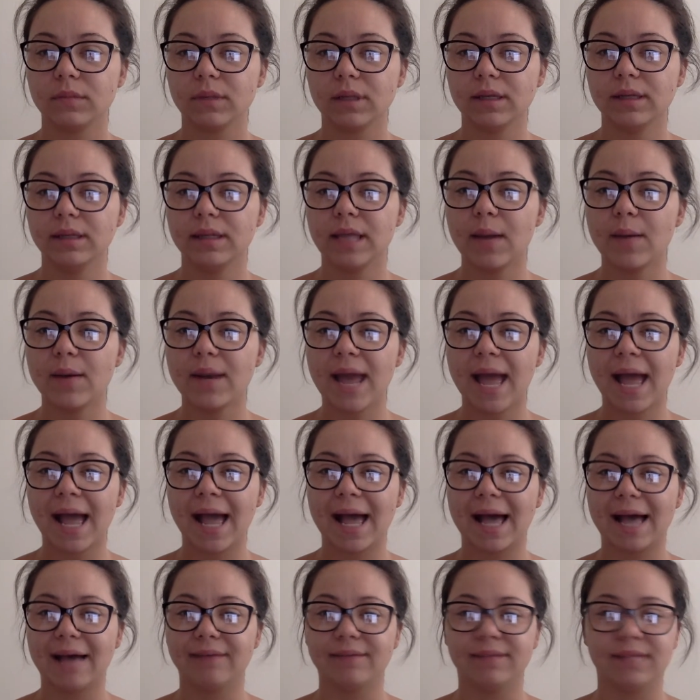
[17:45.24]
they would
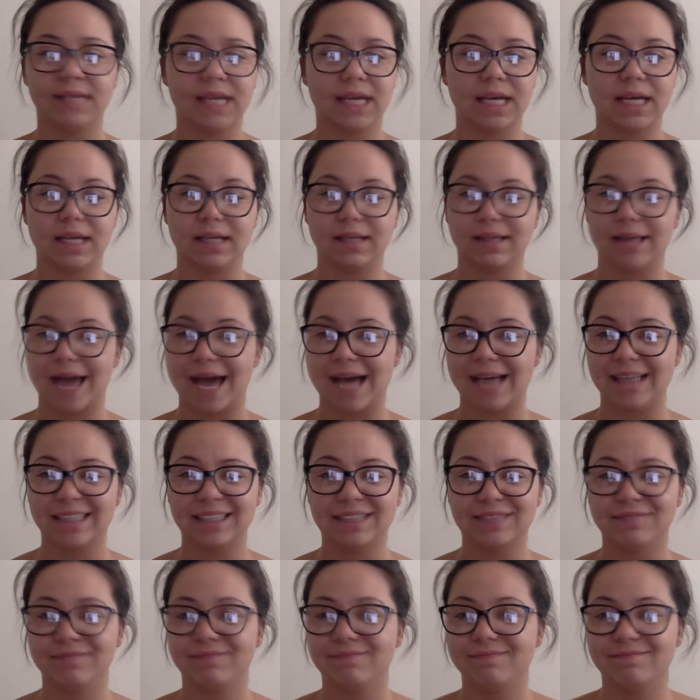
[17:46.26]
have the
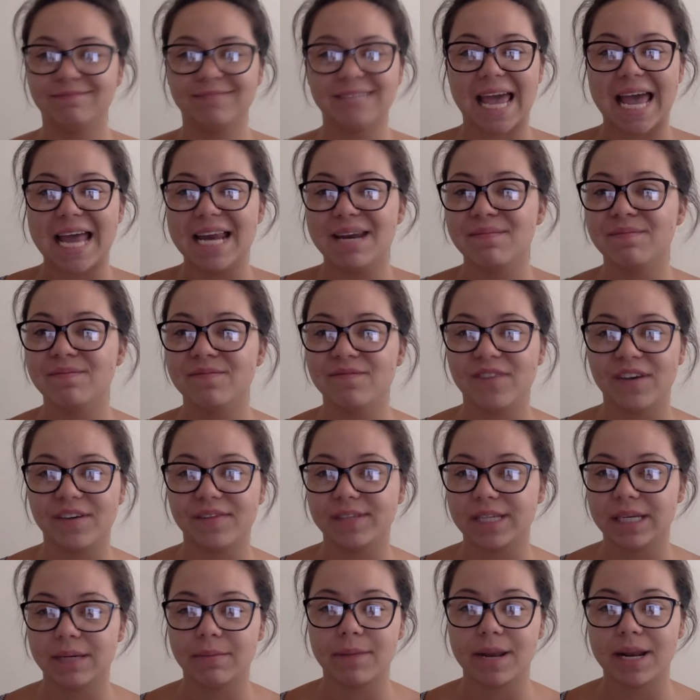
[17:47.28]
last 10,
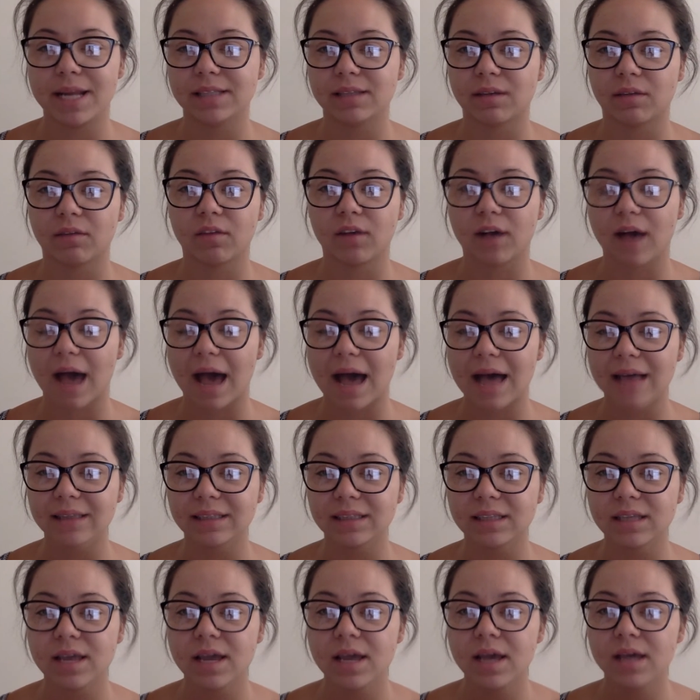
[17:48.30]
15 minutes of class
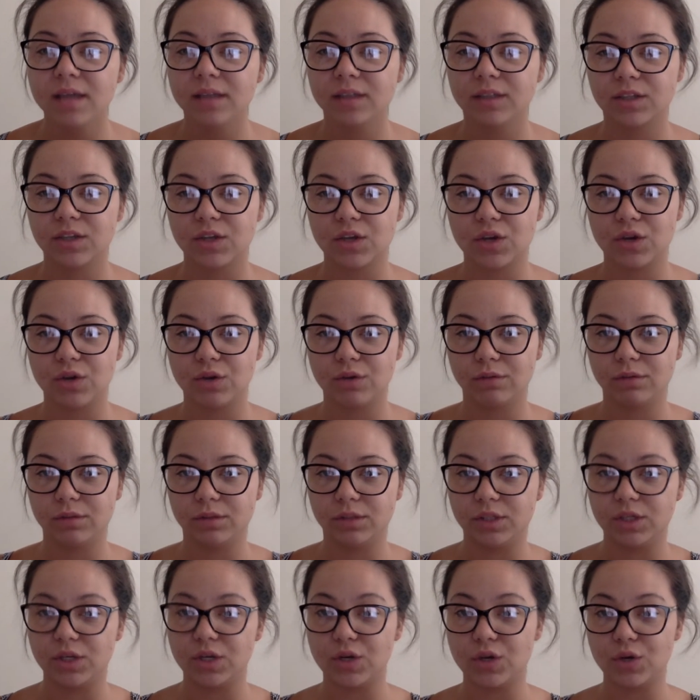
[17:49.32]
to
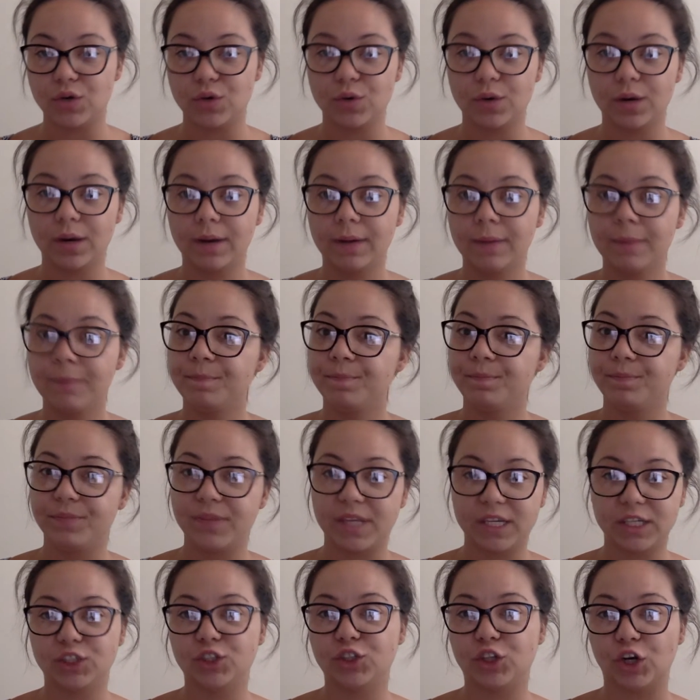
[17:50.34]
do
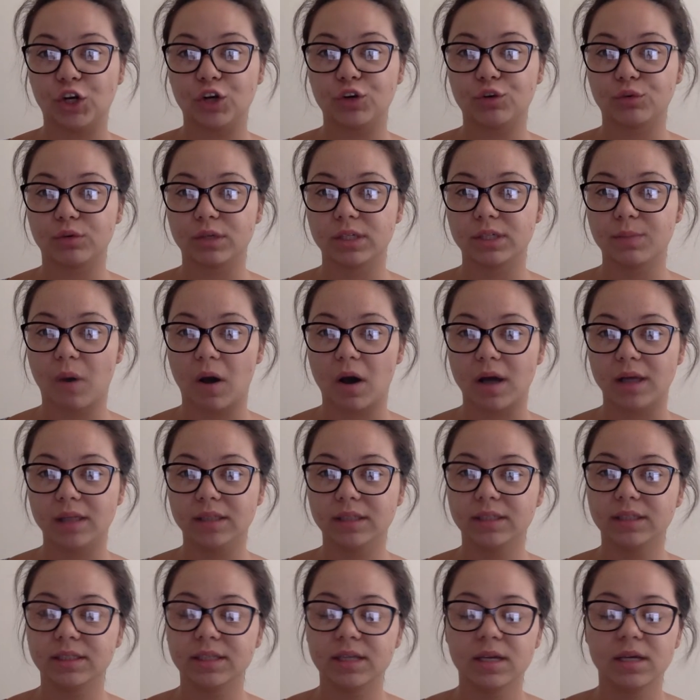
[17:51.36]
this journal
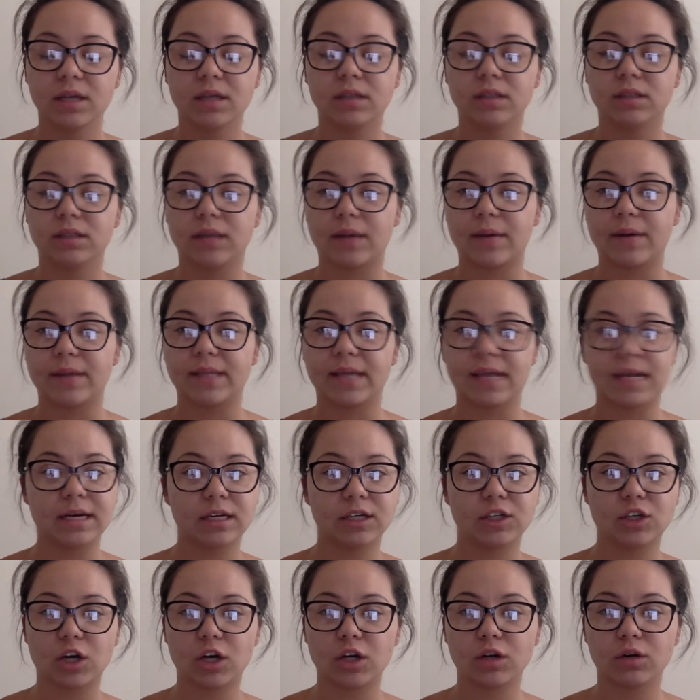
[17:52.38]
response. So at the end
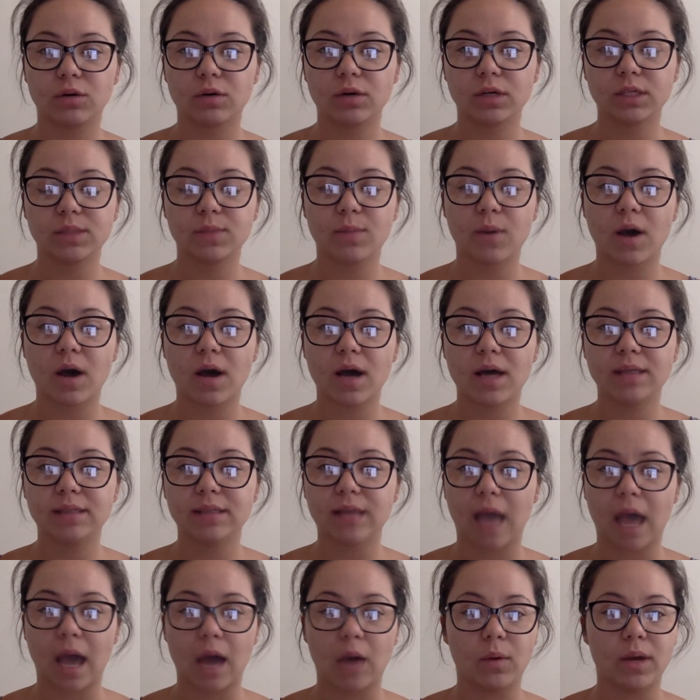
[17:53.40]
of journal response,
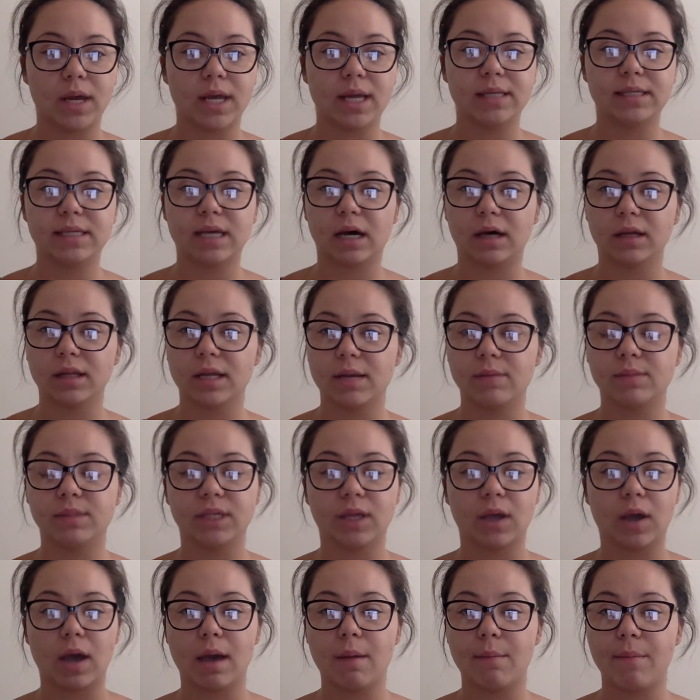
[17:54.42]
I would tell them
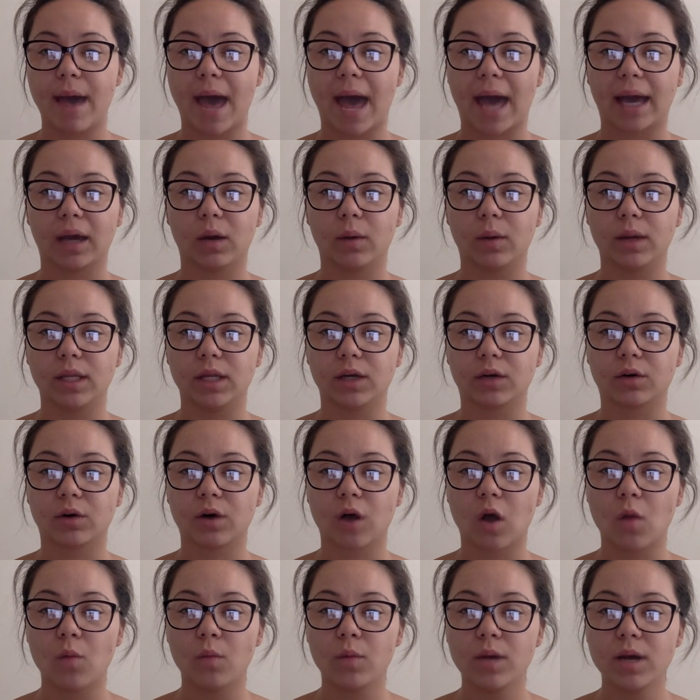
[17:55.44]
to go ahead and pack away their
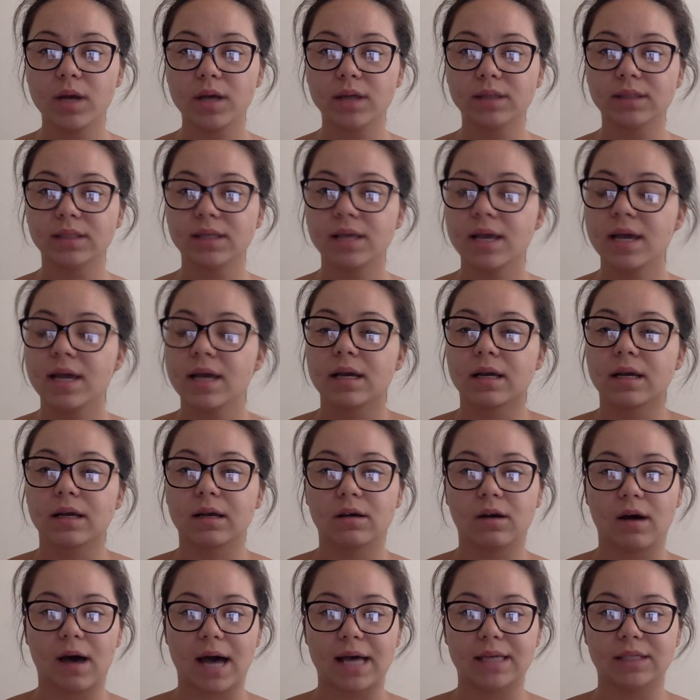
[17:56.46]
Chromebooks.
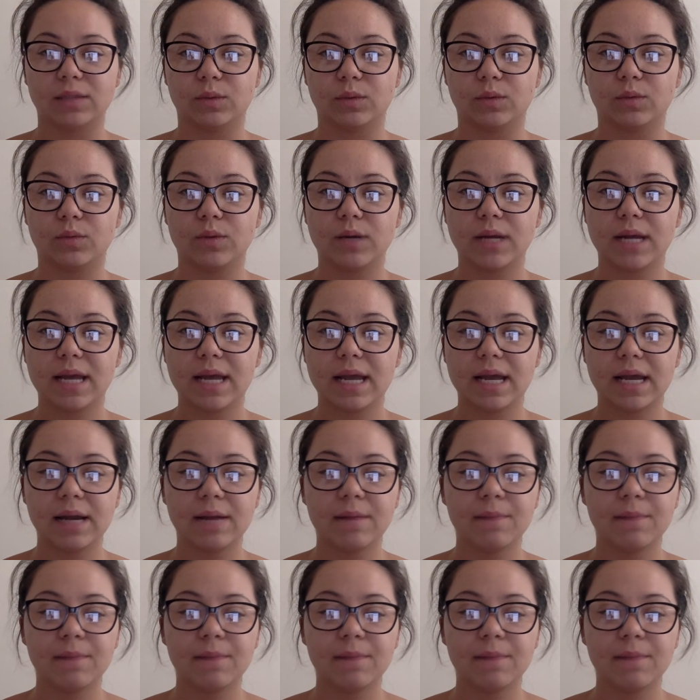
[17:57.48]
Class would ring,